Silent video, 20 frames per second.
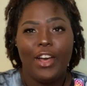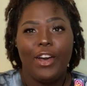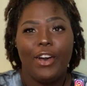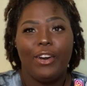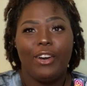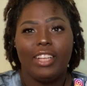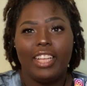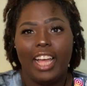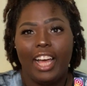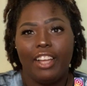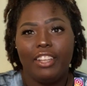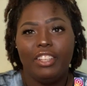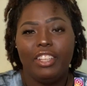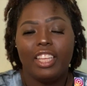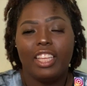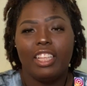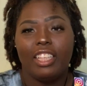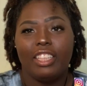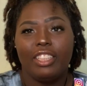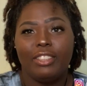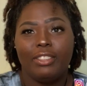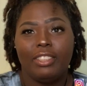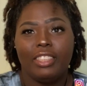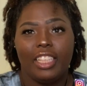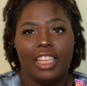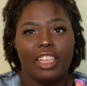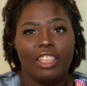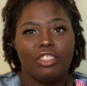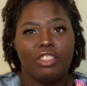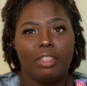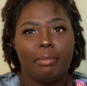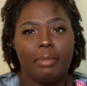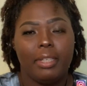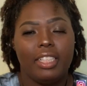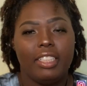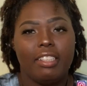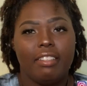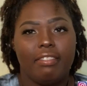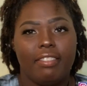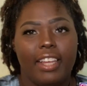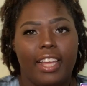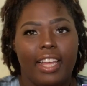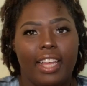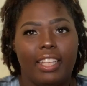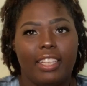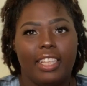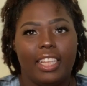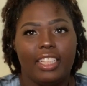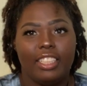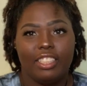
on how you can lose extra belly fat and